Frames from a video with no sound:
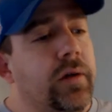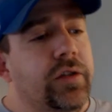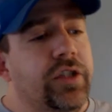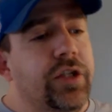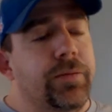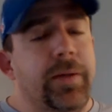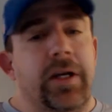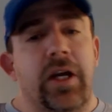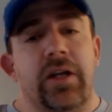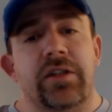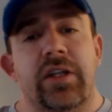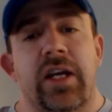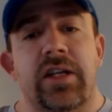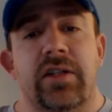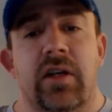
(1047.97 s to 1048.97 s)
just because
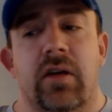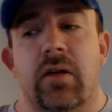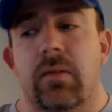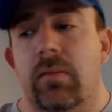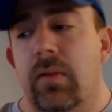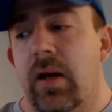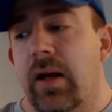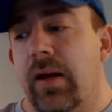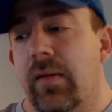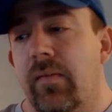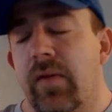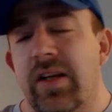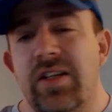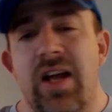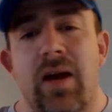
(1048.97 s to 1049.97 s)
he's
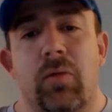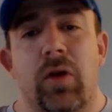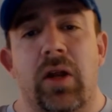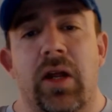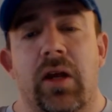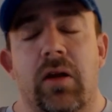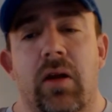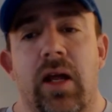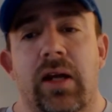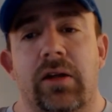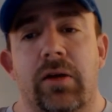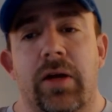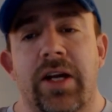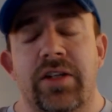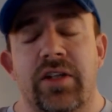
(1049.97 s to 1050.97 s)
not really a
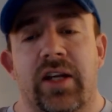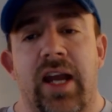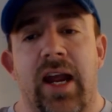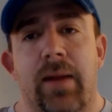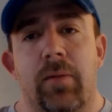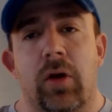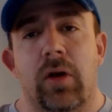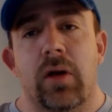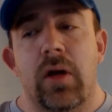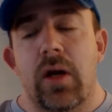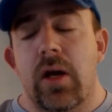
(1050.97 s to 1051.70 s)
collector, he's a gamer.